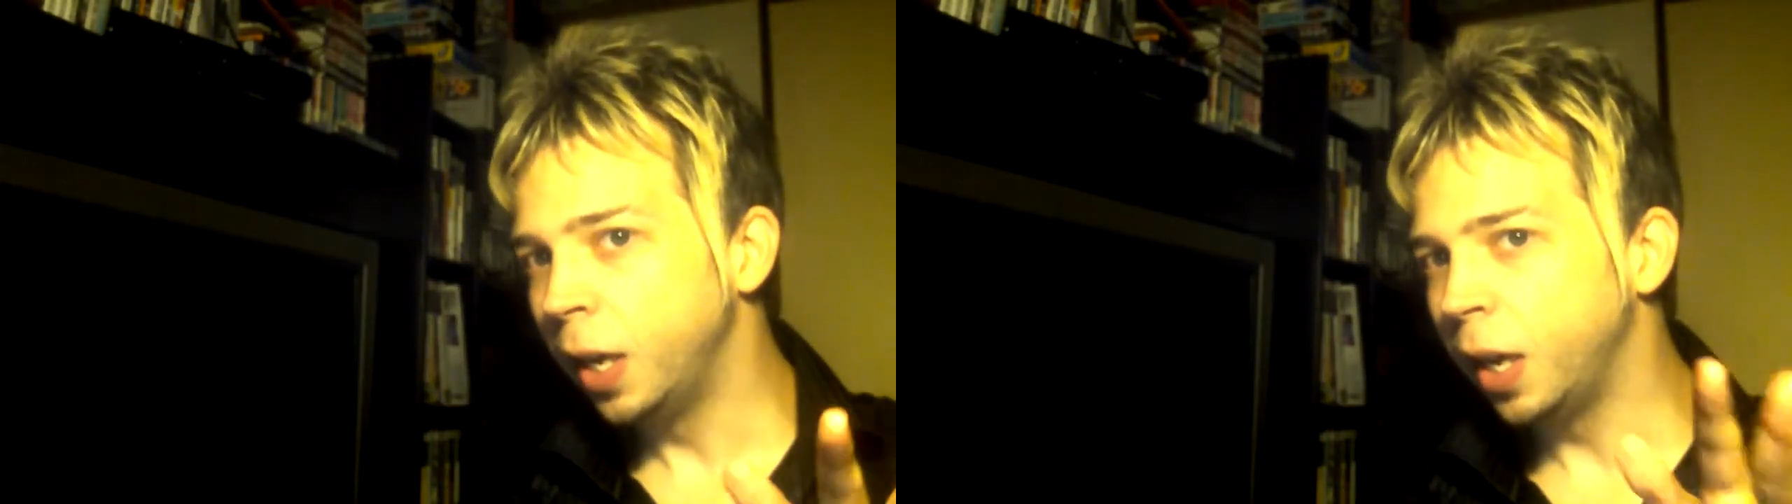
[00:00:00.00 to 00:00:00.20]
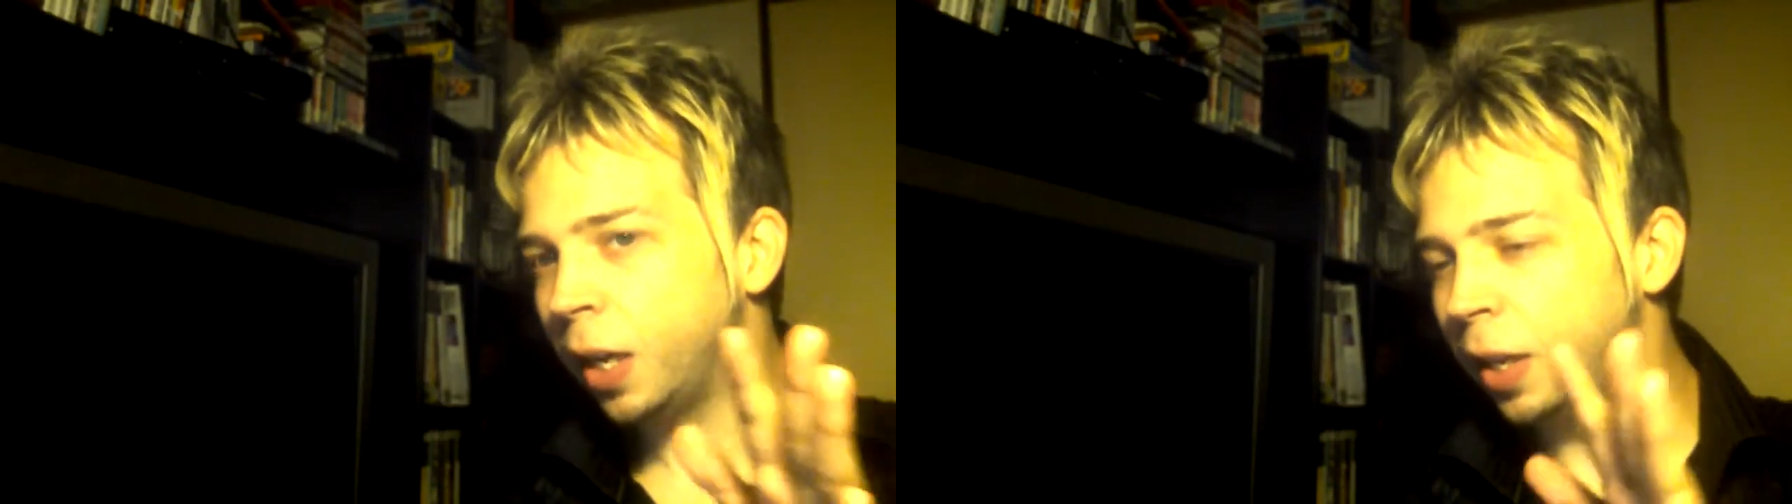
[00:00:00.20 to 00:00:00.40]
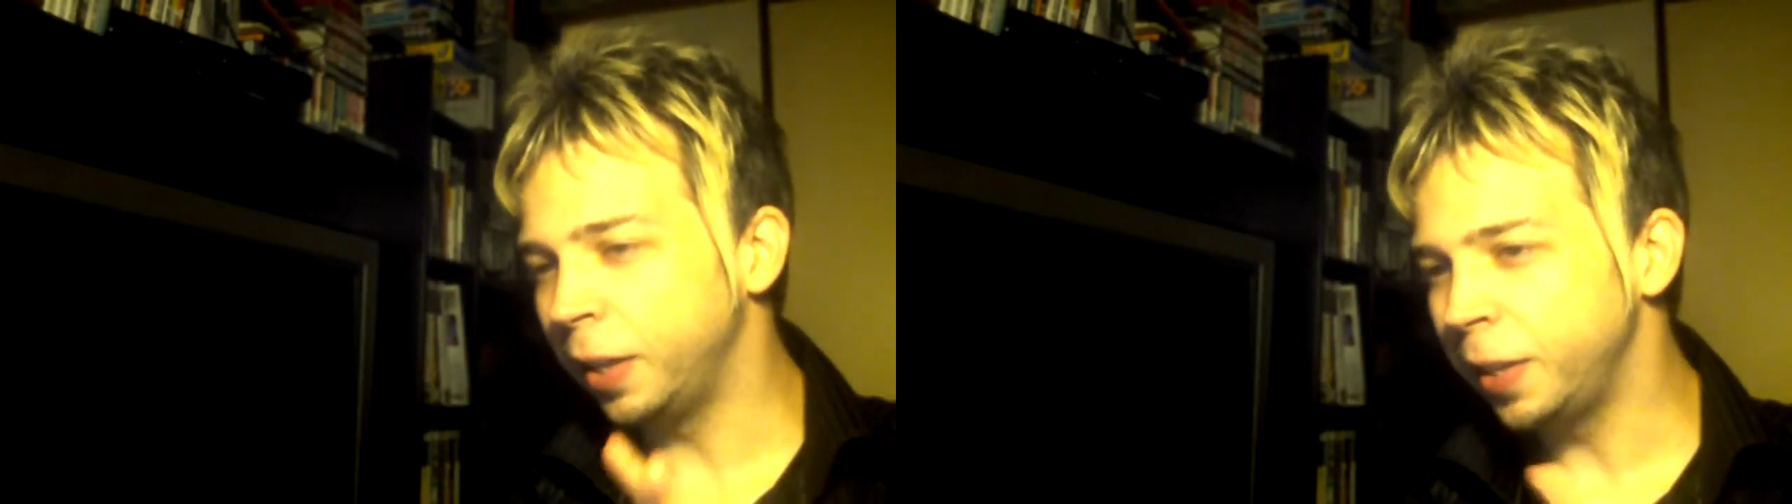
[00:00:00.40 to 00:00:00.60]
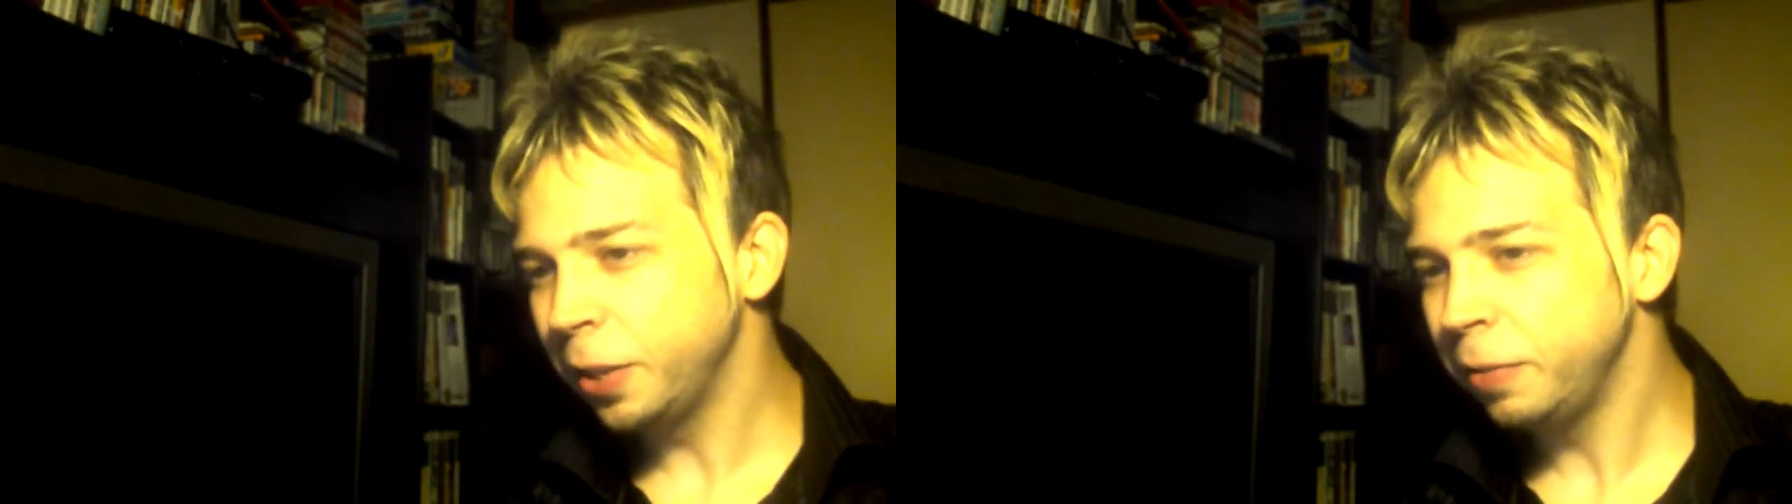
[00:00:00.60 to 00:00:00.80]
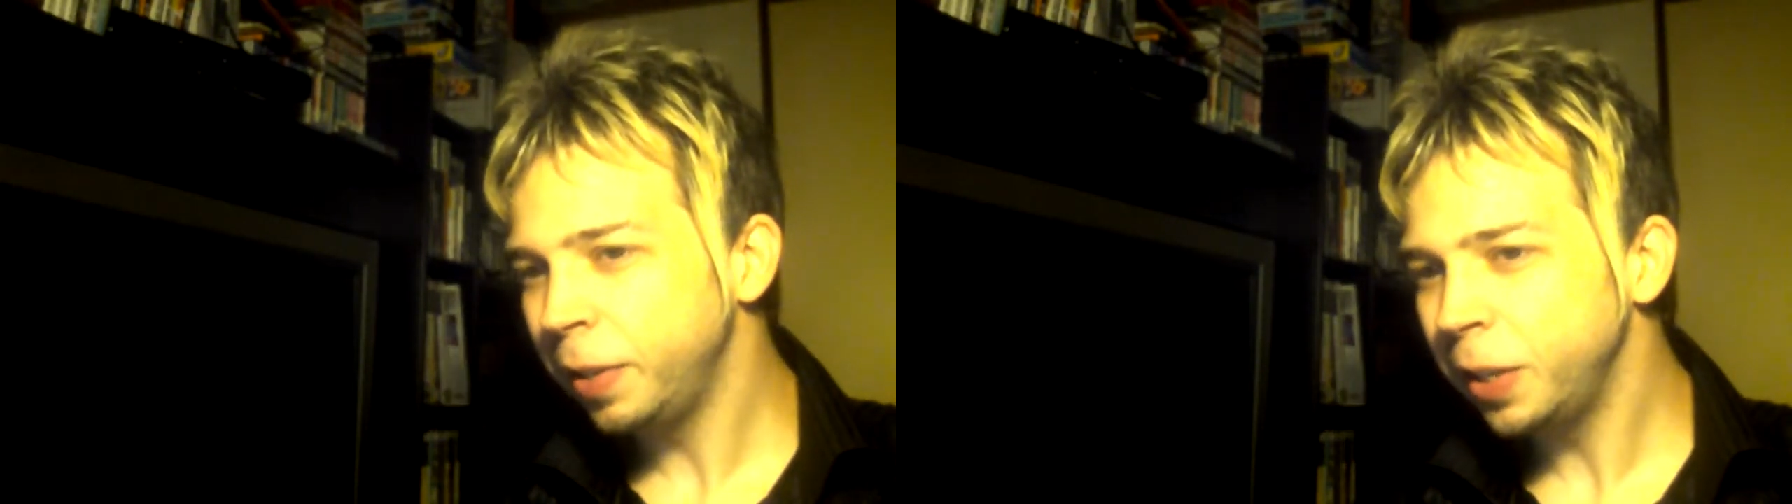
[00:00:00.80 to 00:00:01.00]
The
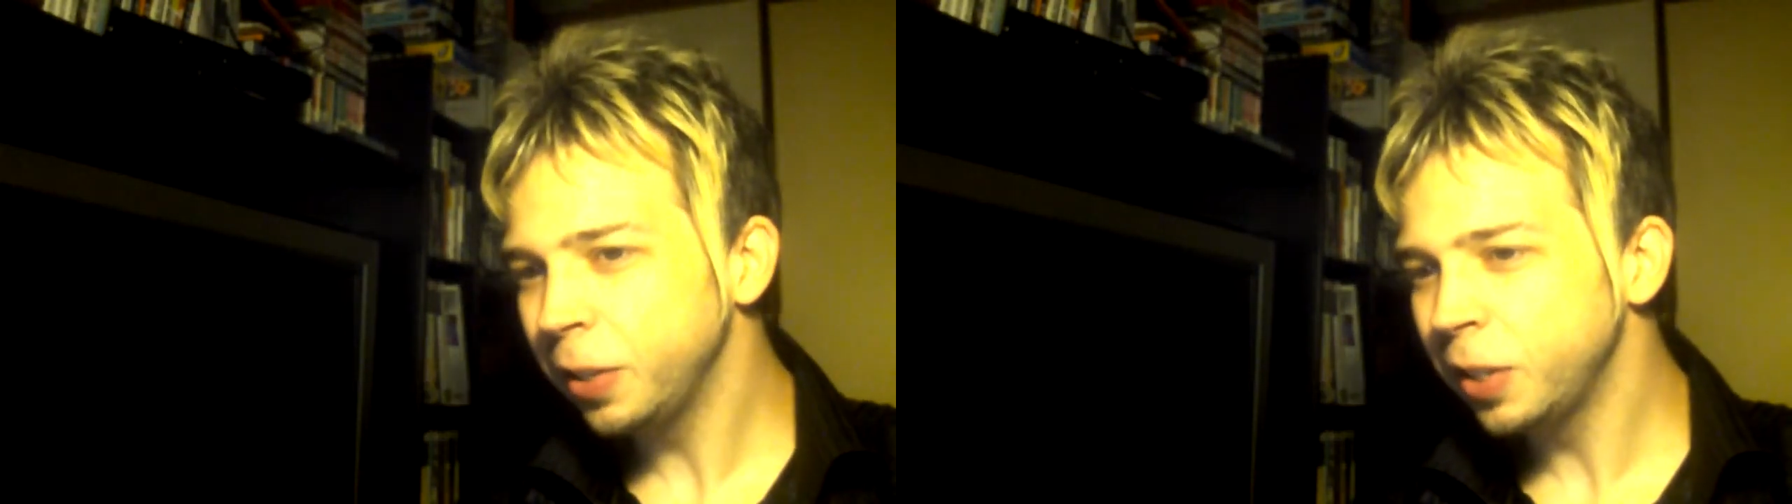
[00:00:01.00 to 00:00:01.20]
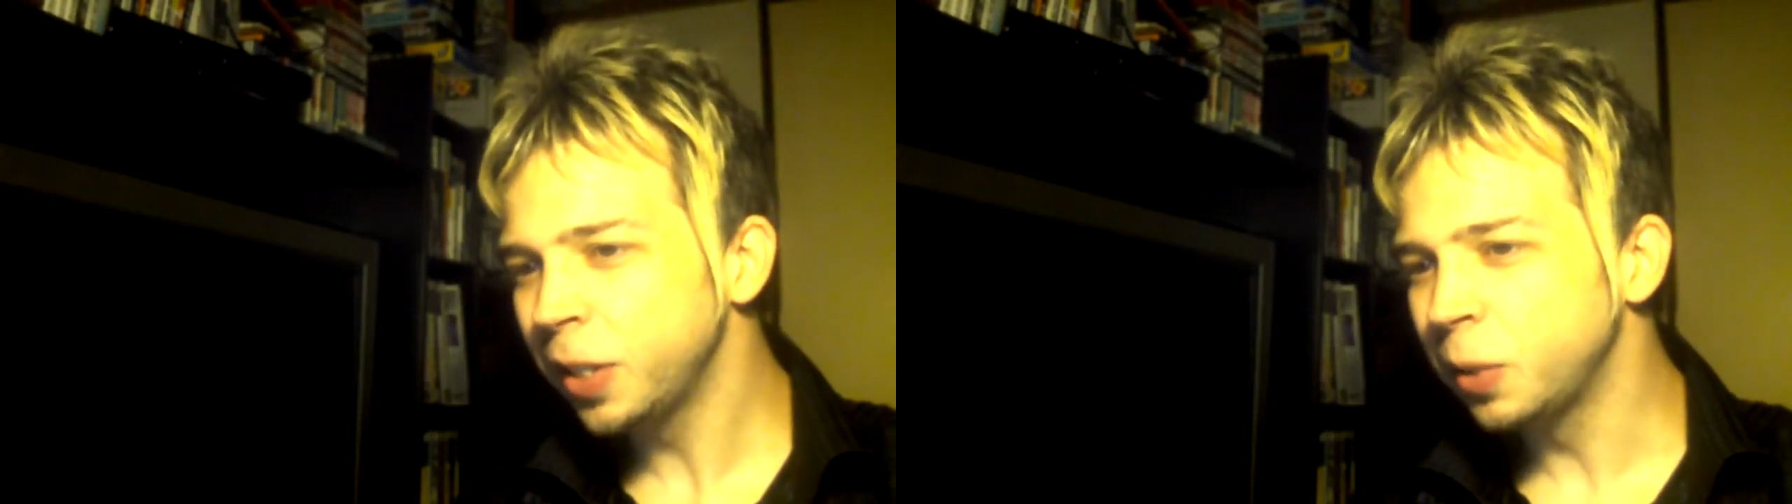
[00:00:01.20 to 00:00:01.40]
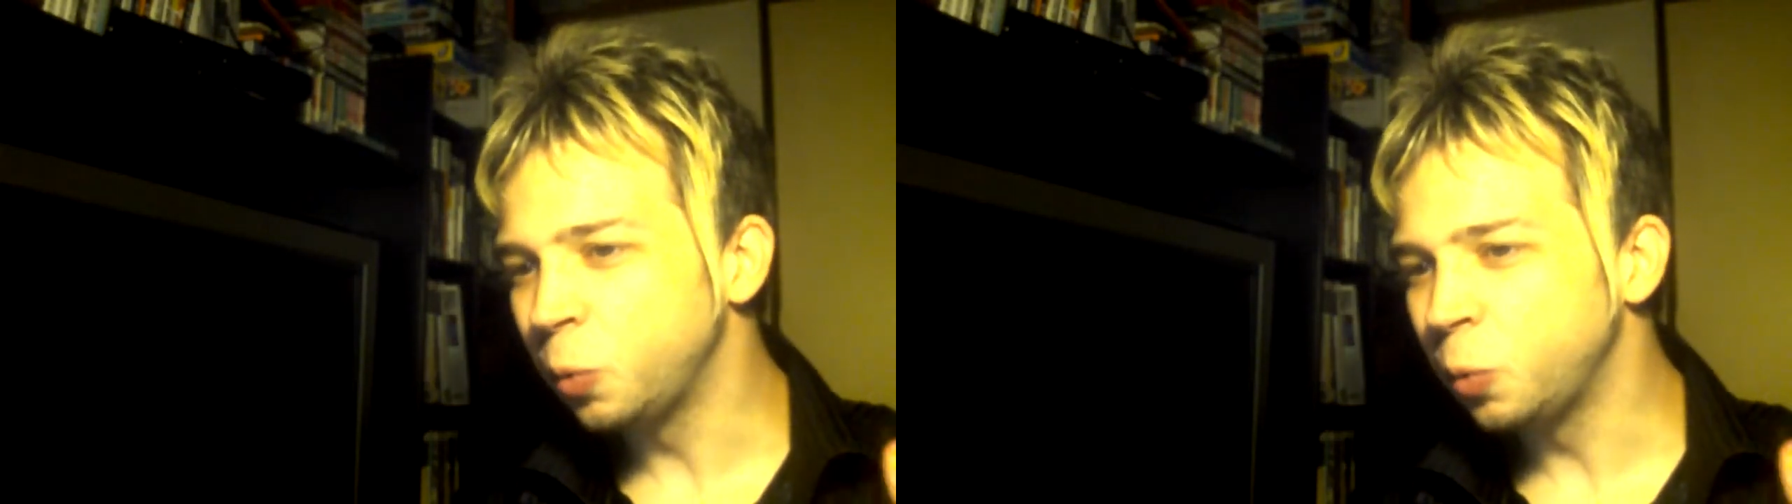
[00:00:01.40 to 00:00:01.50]
other videos